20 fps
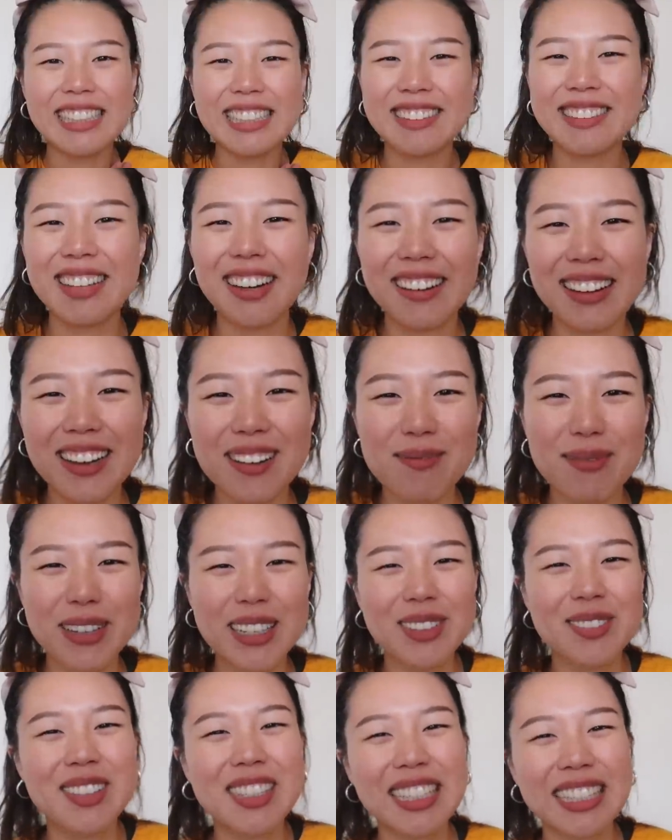Sorry, I
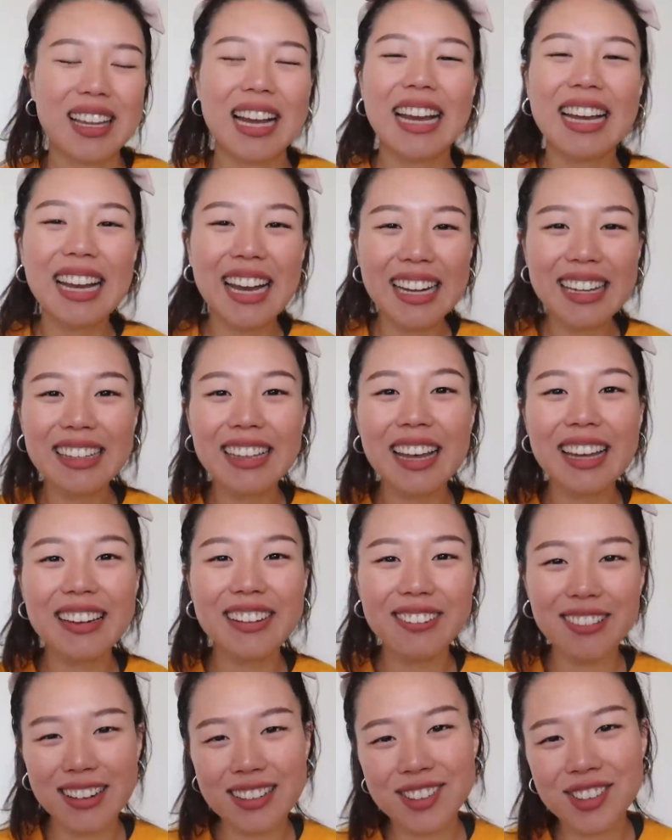burped. I got a lot of
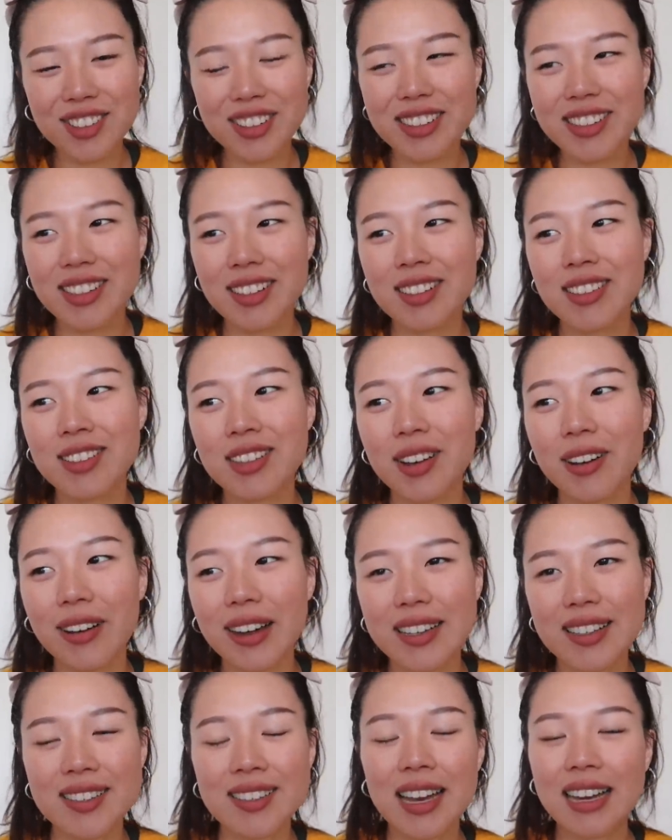questions, and so
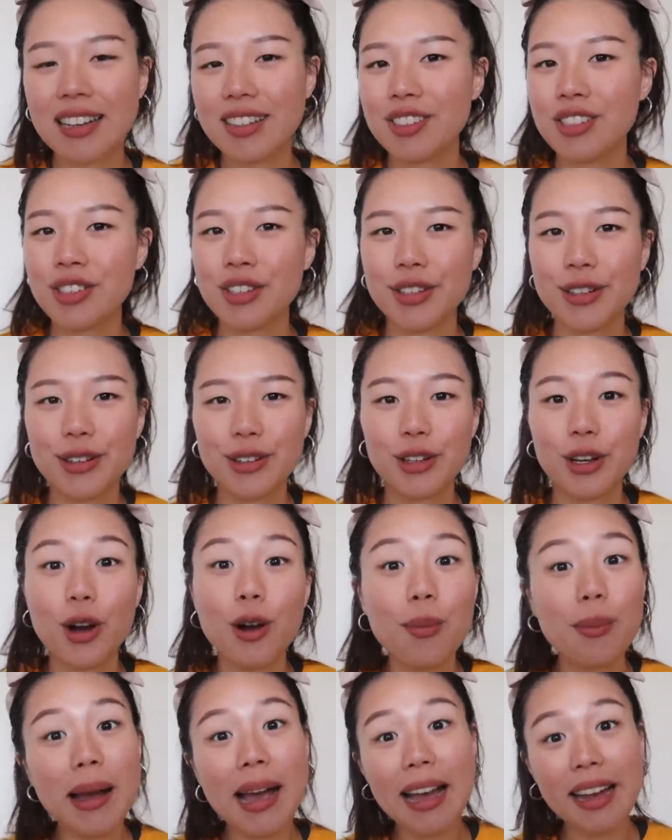I decided to
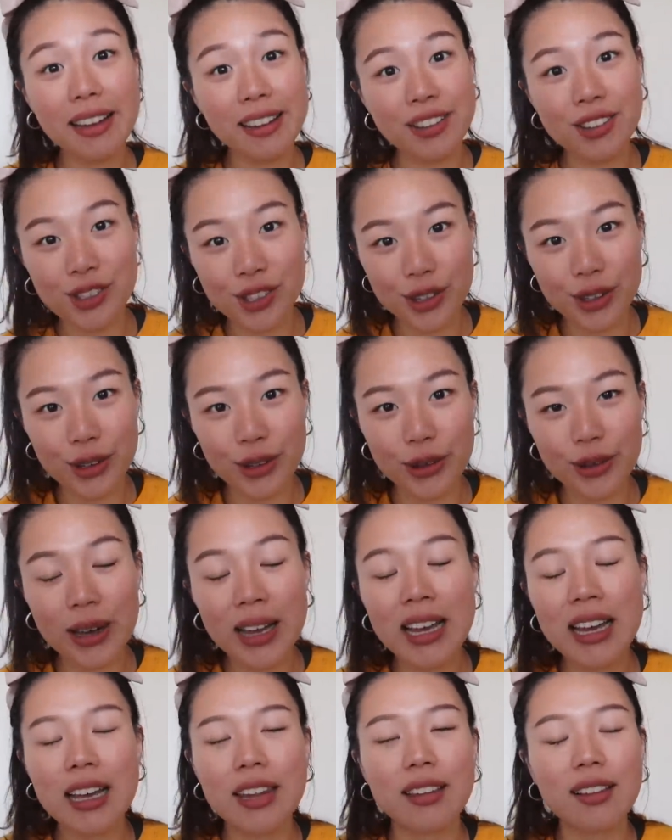go back to
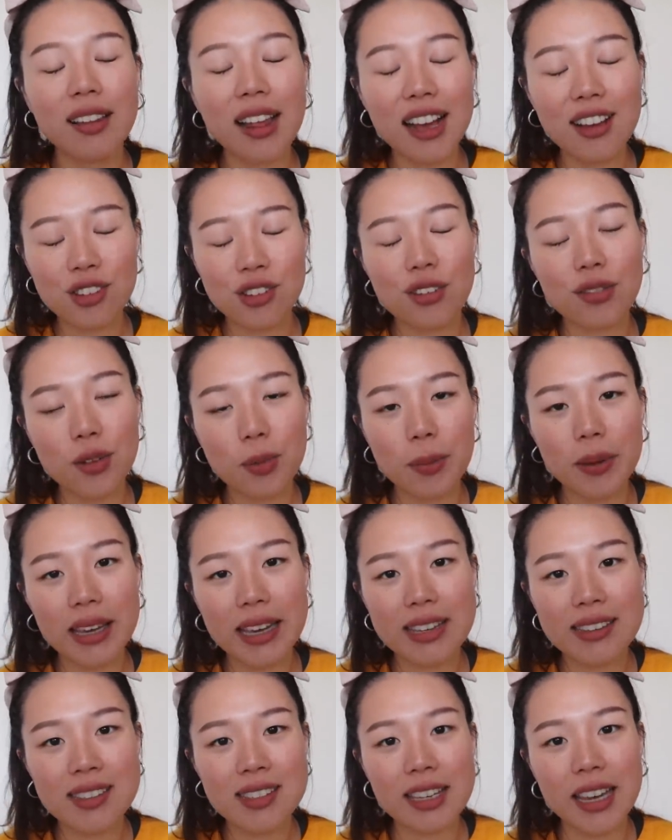the lash lift
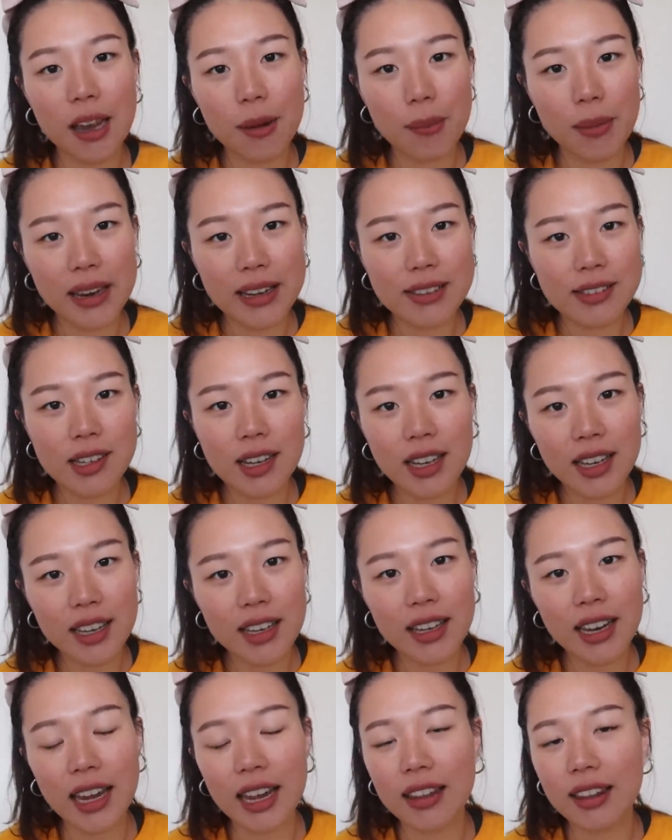place, get mine
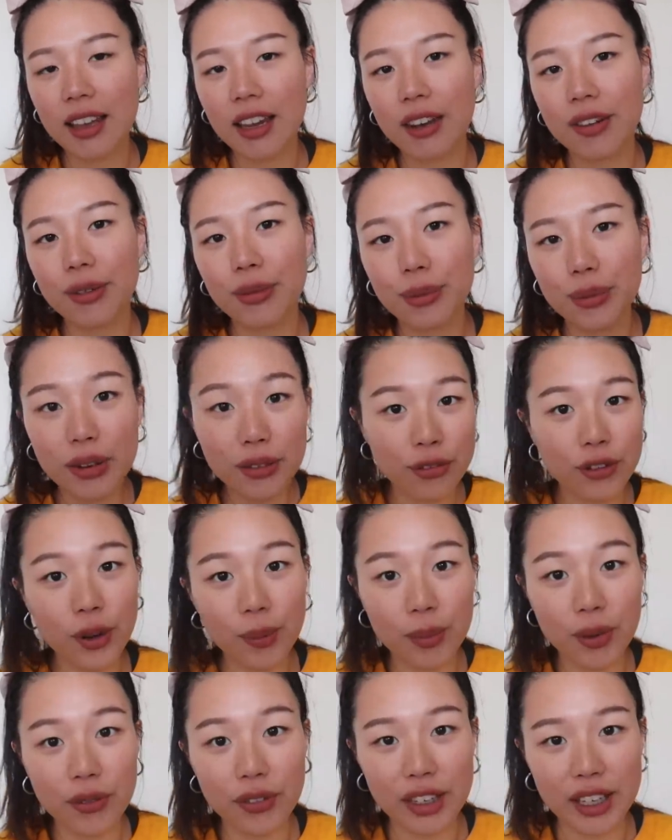done, and then
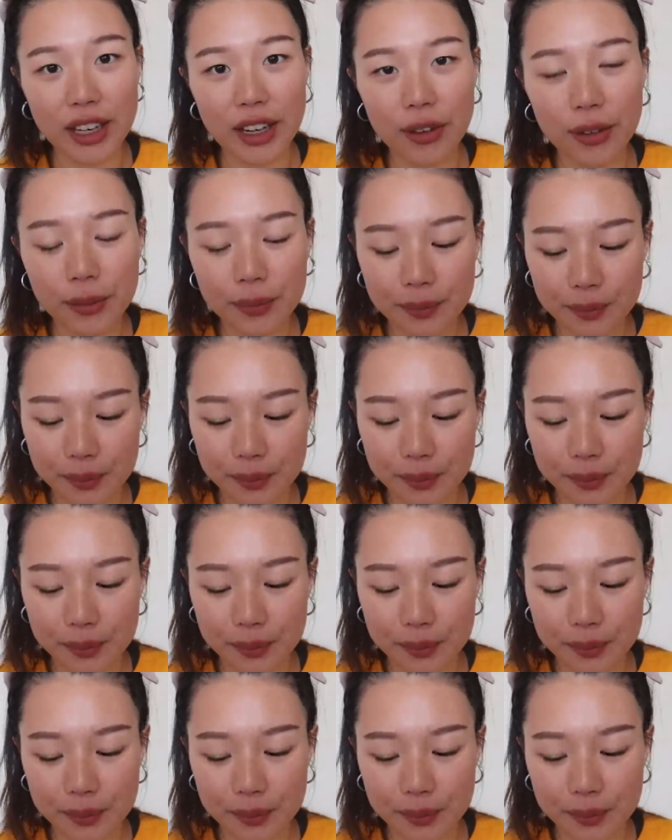refilm the video.